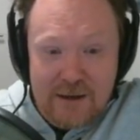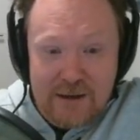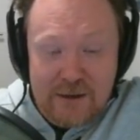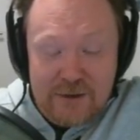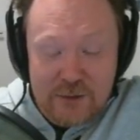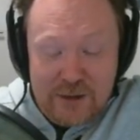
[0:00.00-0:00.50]
I'm
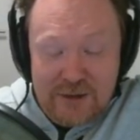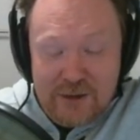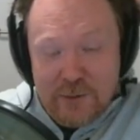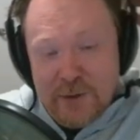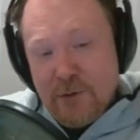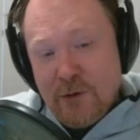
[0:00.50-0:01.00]
going to talk a
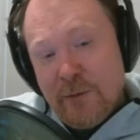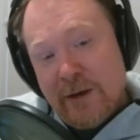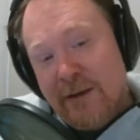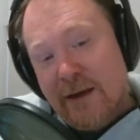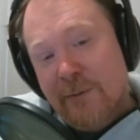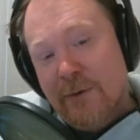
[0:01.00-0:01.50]
little bit more
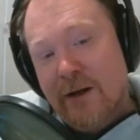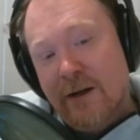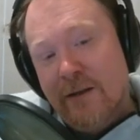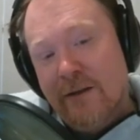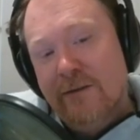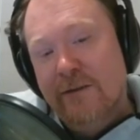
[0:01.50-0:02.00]
about that,
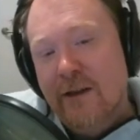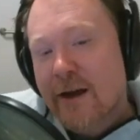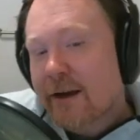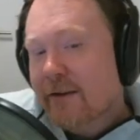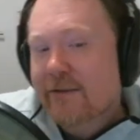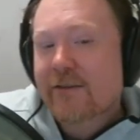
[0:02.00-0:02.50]
but this
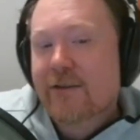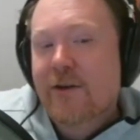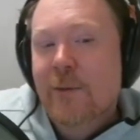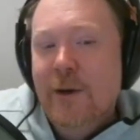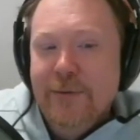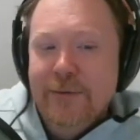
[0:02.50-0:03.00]
slide has just
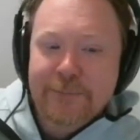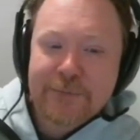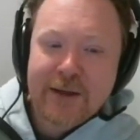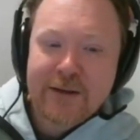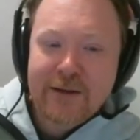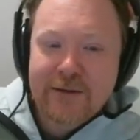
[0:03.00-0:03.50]
come up
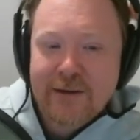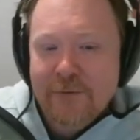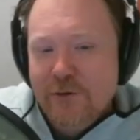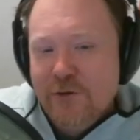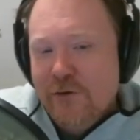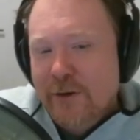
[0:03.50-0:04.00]
and it's
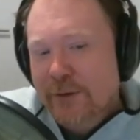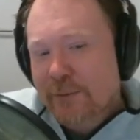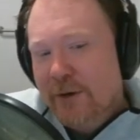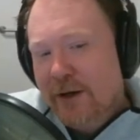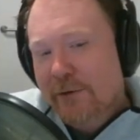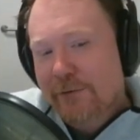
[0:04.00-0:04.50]
interrupted
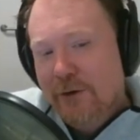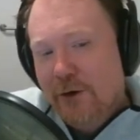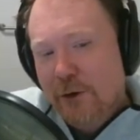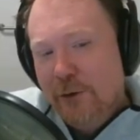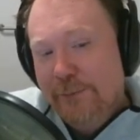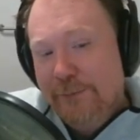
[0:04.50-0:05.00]
my
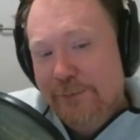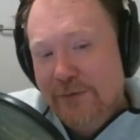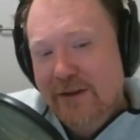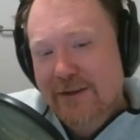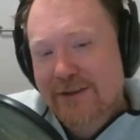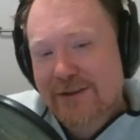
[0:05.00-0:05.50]
flow.
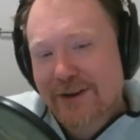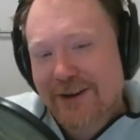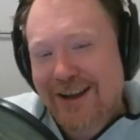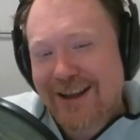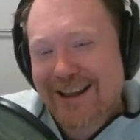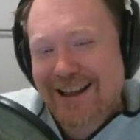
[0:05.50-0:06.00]
So
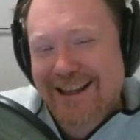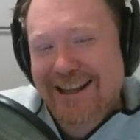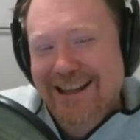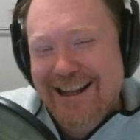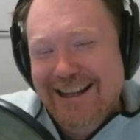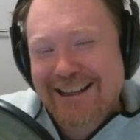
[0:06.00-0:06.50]

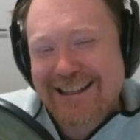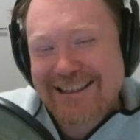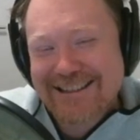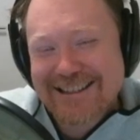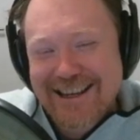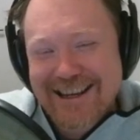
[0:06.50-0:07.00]

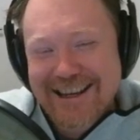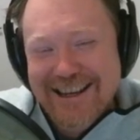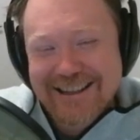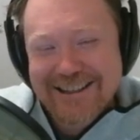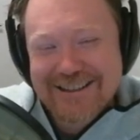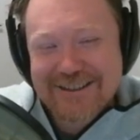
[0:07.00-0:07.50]
let's
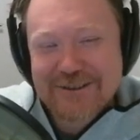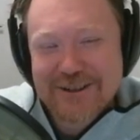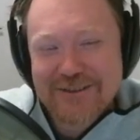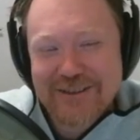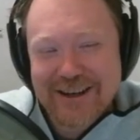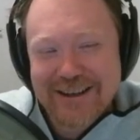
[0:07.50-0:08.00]
talk
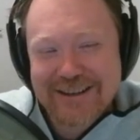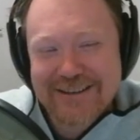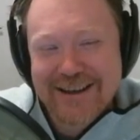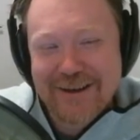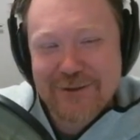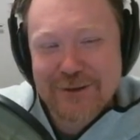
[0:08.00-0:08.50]
about
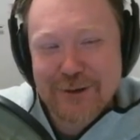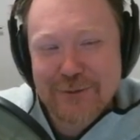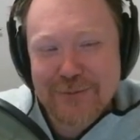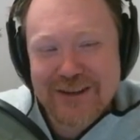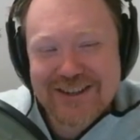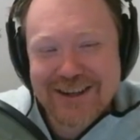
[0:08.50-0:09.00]
this
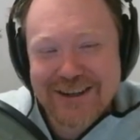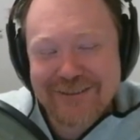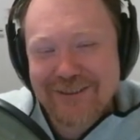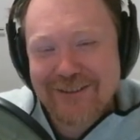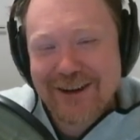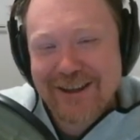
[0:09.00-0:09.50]
Amazon picture.
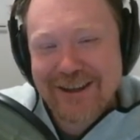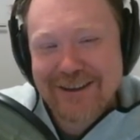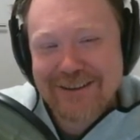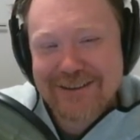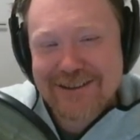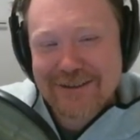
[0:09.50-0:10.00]
Well, why the
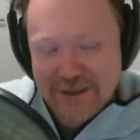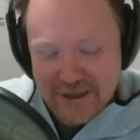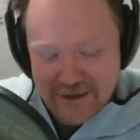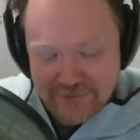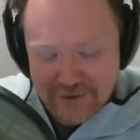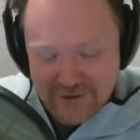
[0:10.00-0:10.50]
hell, Silke,
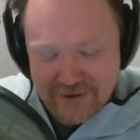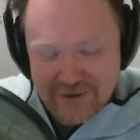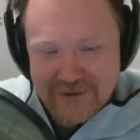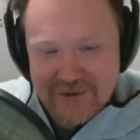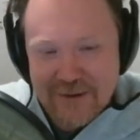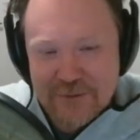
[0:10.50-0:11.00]
have you got
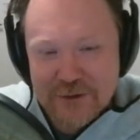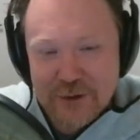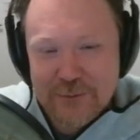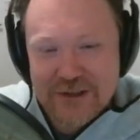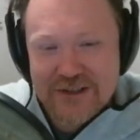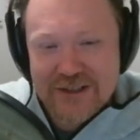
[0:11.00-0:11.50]
this
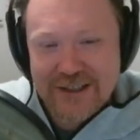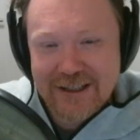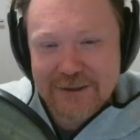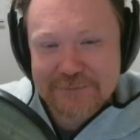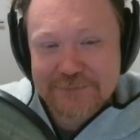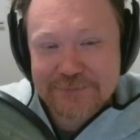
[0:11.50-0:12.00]
Amazon picture
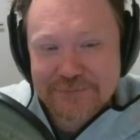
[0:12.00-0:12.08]
here?